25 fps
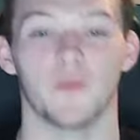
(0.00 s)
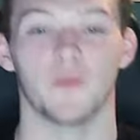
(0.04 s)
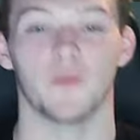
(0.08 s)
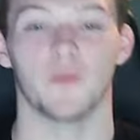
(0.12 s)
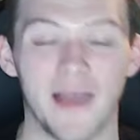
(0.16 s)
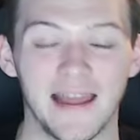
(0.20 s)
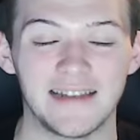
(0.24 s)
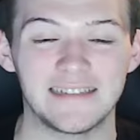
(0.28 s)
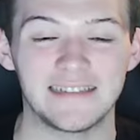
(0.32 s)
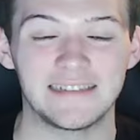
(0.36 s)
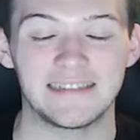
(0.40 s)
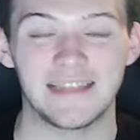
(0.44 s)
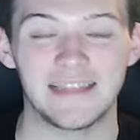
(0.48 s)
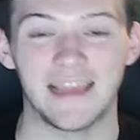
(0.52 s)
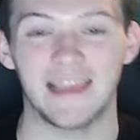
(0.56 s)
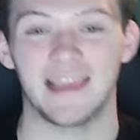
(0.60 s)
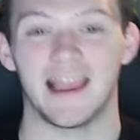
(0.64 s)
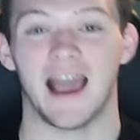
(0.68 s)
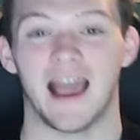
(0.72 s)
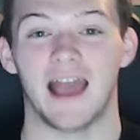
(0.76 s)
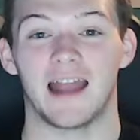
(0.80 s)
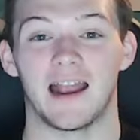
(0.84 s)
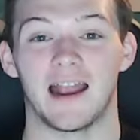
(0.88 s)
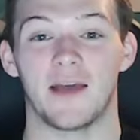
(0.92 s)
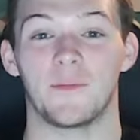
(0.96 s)
Penn State,
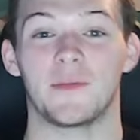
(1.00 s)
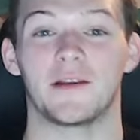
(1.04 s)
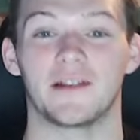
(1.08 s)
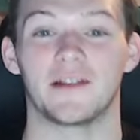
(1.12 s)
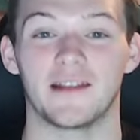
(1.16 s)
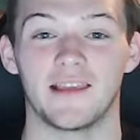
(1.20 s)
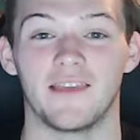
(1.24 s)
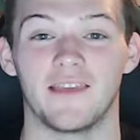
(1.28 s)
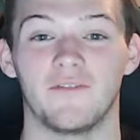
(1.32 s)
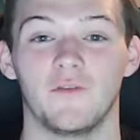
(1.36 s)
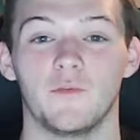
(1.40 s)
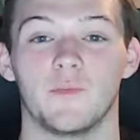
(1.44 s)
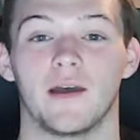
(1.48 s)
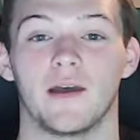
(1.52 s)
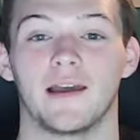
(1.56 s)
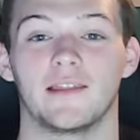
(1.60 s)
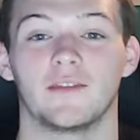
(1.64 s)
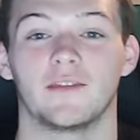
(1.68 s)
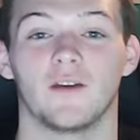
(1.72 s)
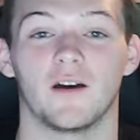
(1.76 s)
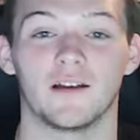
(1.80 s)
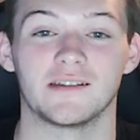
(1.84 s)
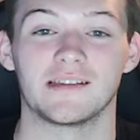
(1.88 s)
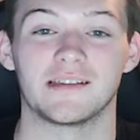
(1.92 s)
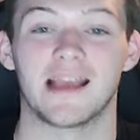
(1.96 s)
and I'm here to give you my
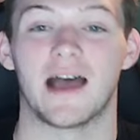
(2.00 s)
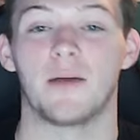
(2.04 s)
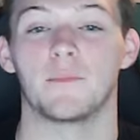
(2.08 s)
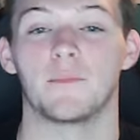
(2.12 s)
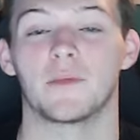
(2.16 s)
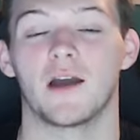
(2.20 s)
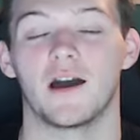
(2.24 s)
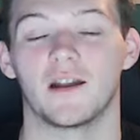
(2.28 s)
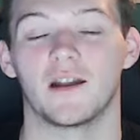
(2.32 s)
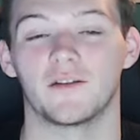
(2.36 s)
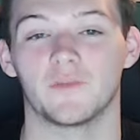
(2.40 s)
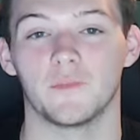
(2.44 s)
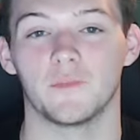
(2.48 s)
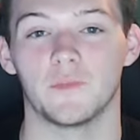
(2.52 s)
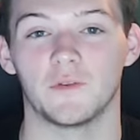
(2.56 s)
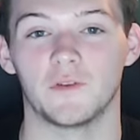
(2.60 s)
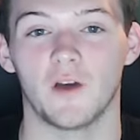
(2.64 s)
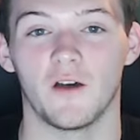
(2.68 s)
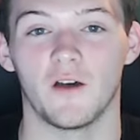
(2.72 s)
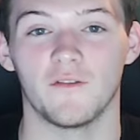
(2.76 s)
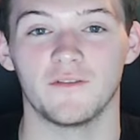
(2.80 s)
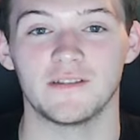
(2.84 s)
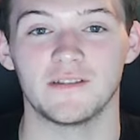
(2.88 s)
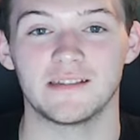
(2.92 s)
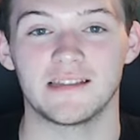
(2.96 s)
thoughts. I'm Connor from The
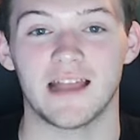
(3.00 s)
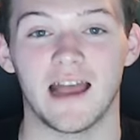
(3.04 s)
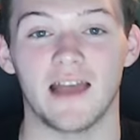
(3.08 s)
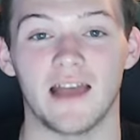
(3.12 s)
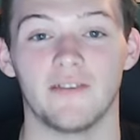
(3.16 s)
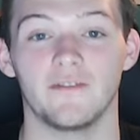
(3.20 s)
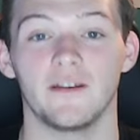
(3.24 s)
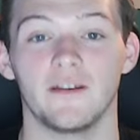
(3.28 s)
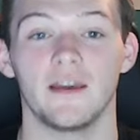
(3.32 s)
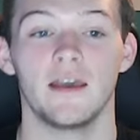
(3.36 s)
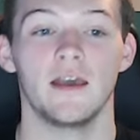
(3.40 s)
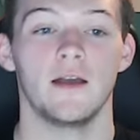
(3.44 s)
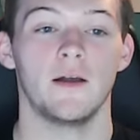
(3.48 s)
Dolphins Dive.